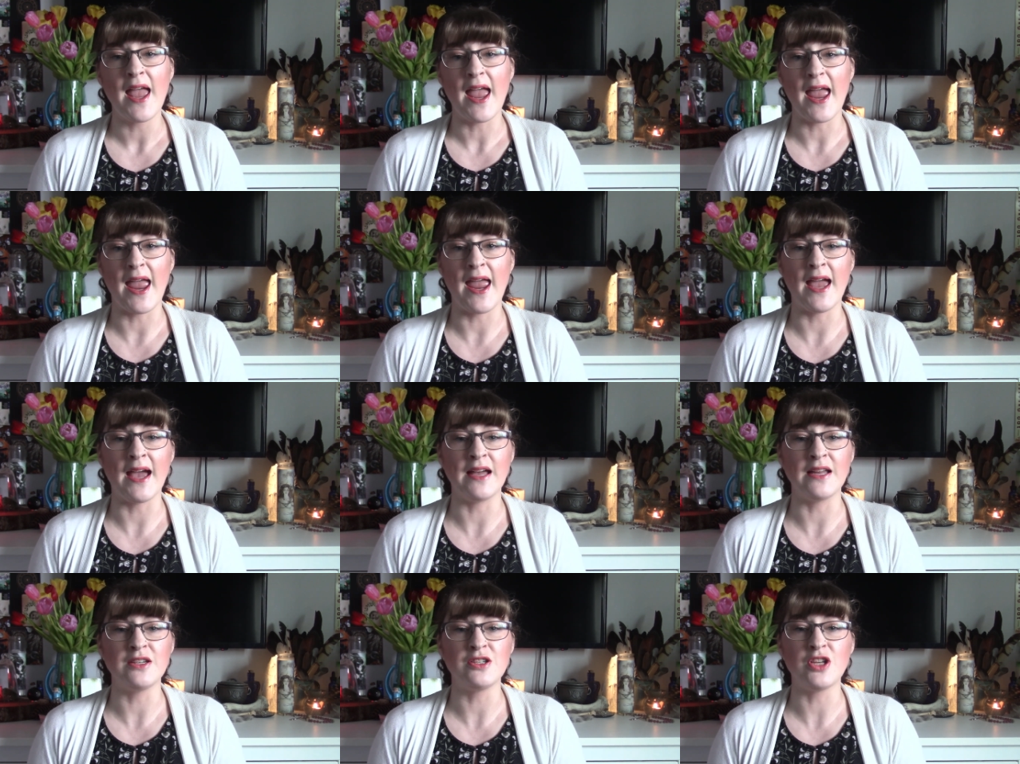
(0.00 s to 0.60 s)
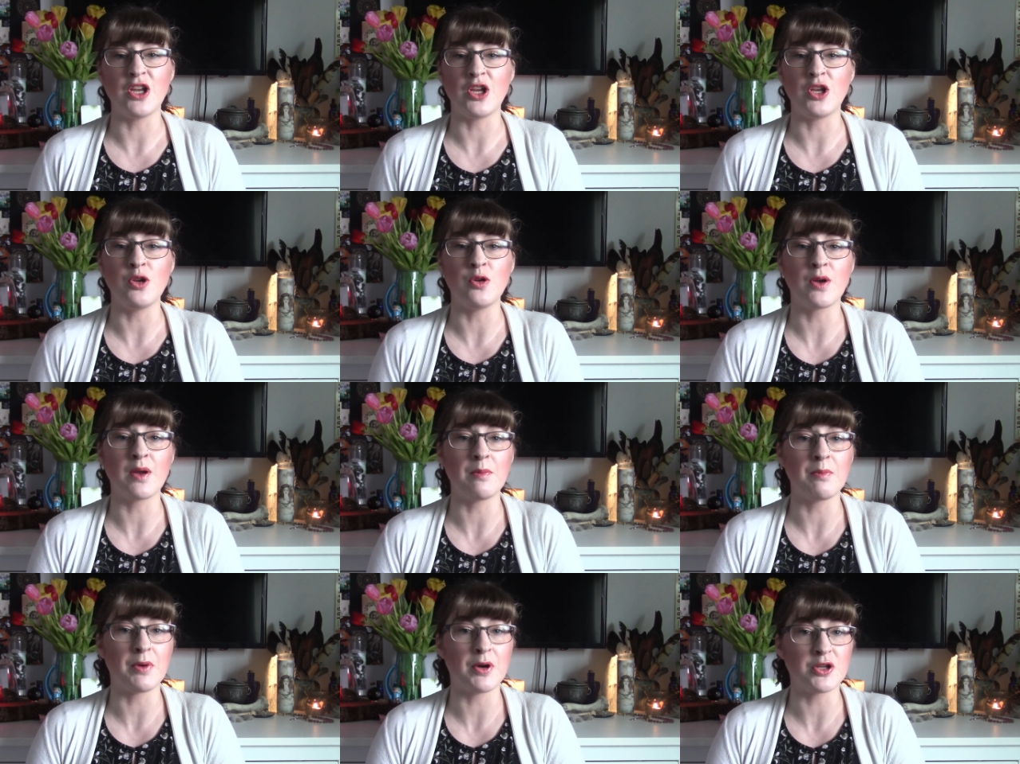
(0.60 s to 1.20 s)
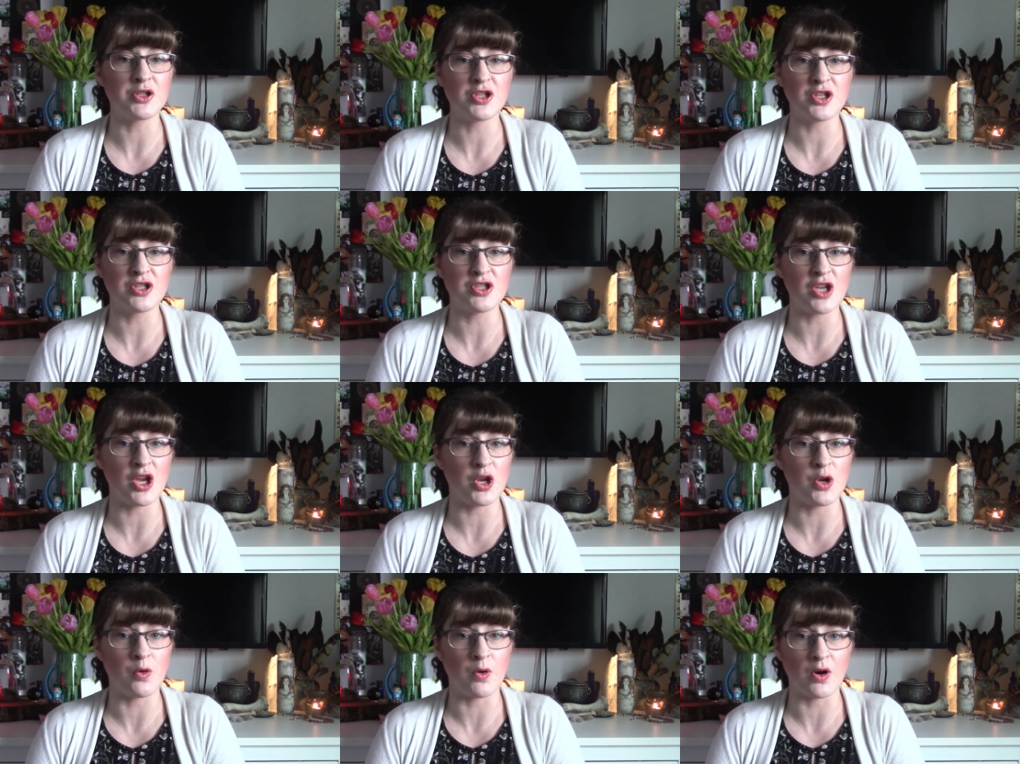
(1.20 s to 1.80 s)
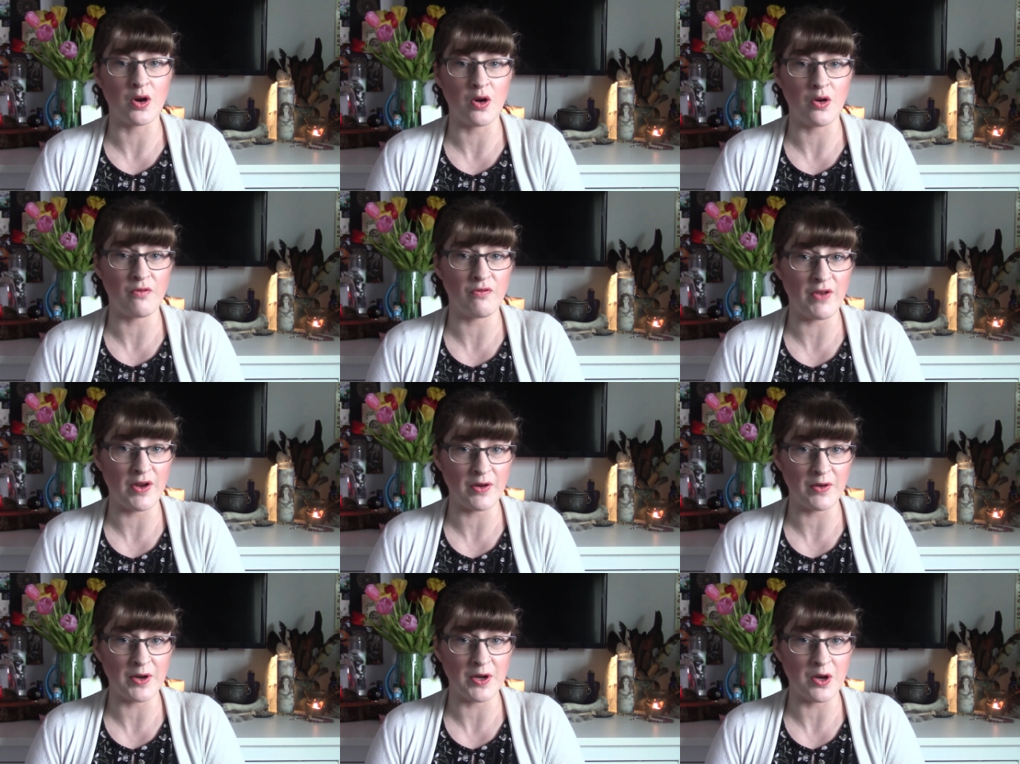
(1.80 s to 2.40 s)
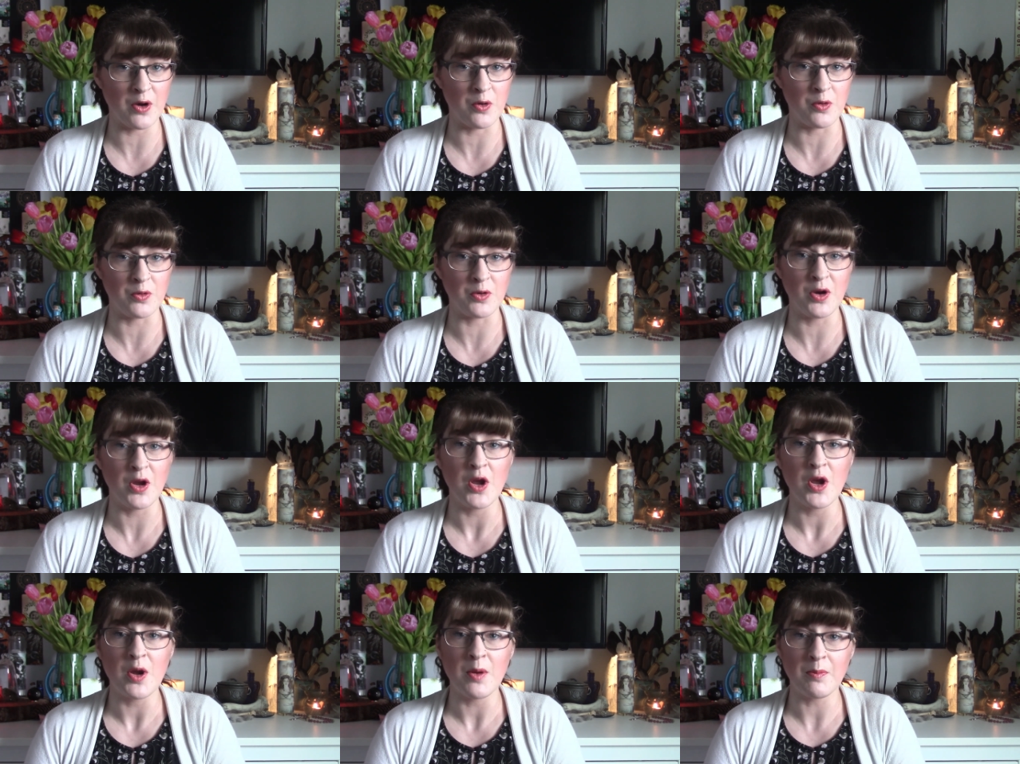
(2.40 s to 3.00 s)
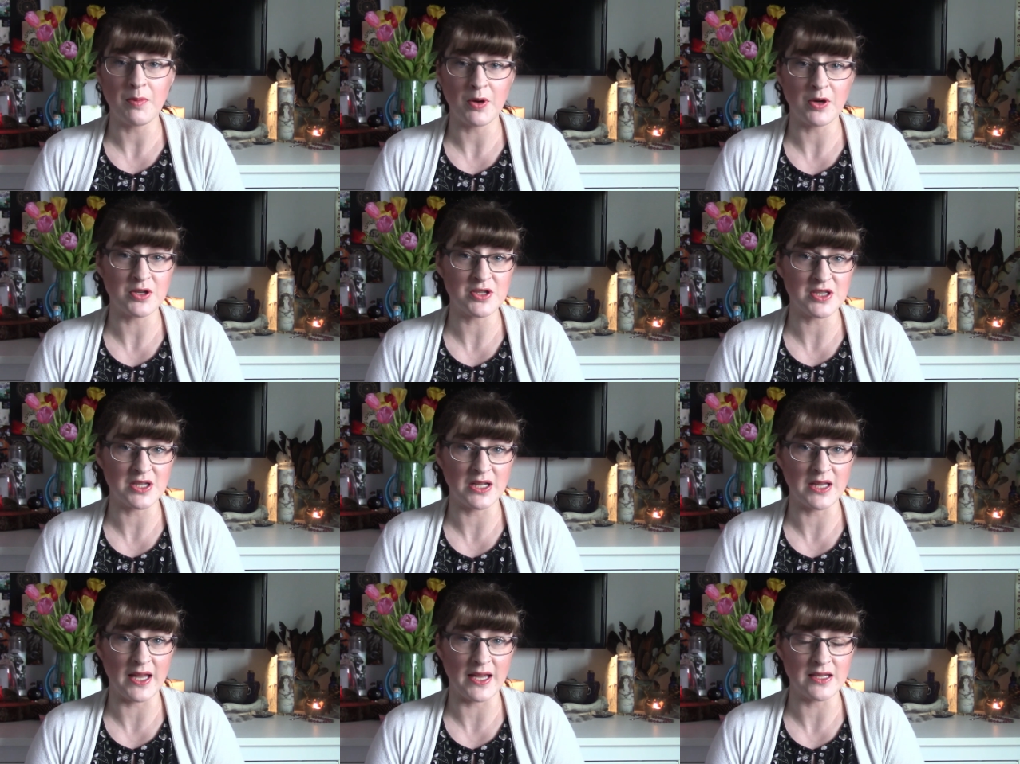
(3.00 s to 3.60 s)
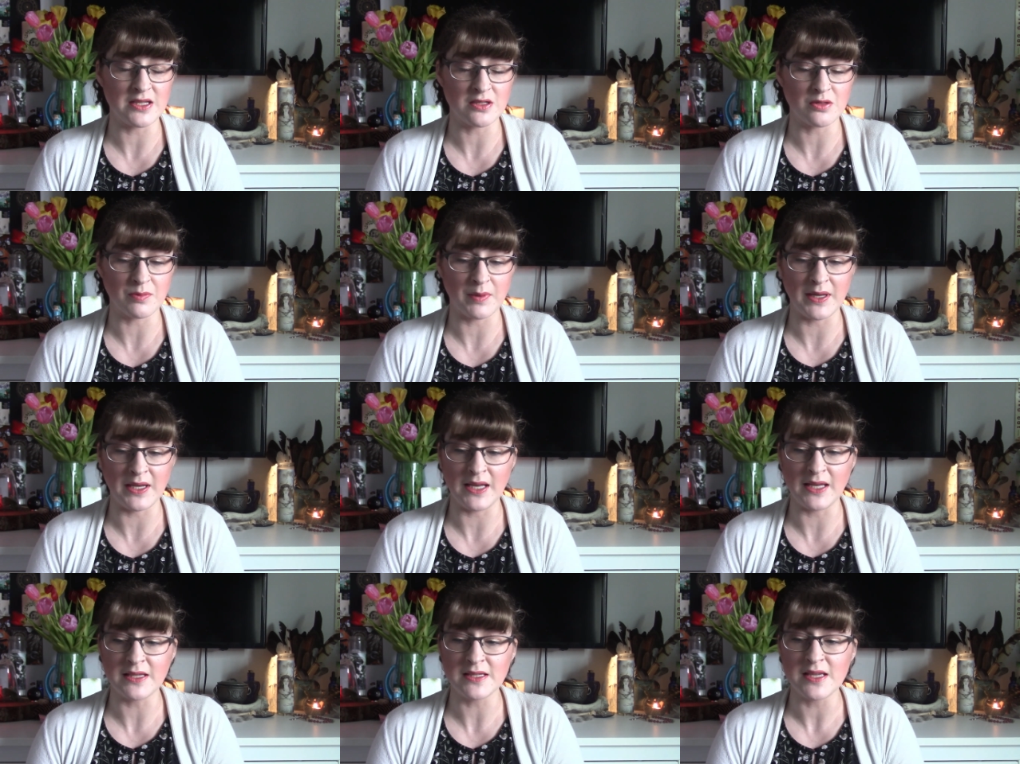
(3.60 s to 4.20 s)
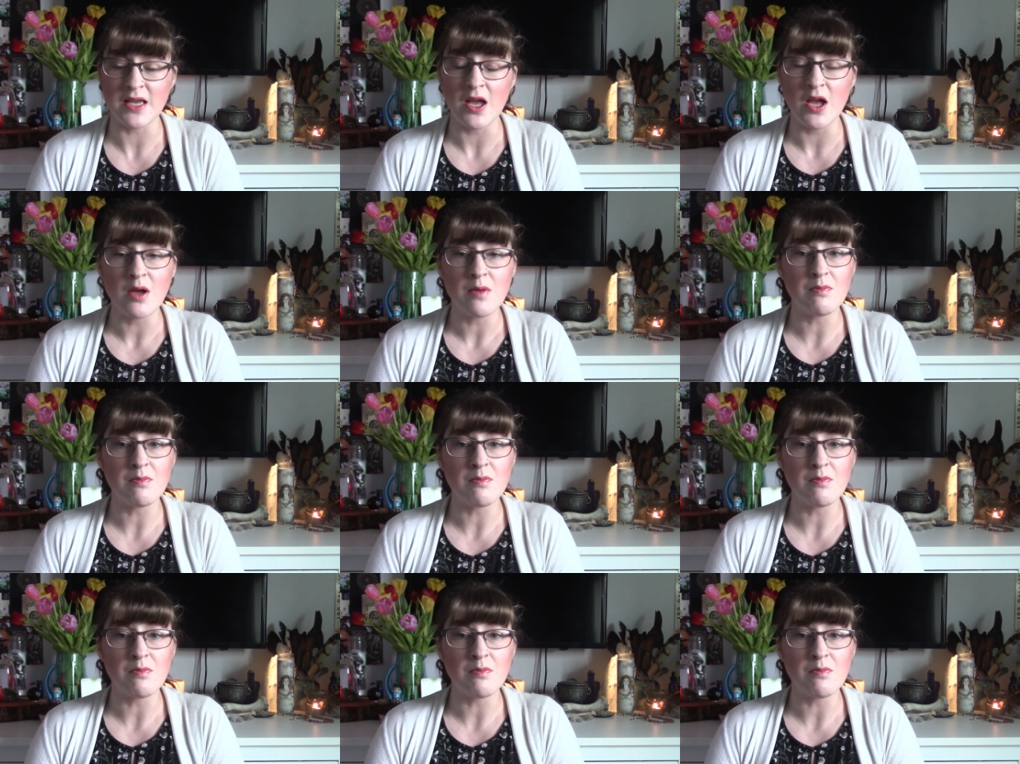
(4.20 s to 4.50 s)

and you can purchase your very own personalized readings.